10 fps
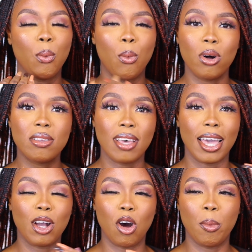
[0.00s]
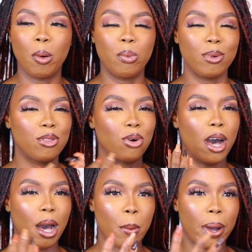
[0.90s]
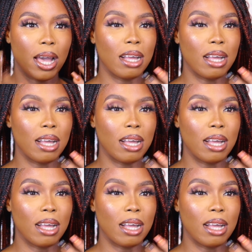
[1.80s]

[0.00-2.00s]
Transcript: what I come up with or how I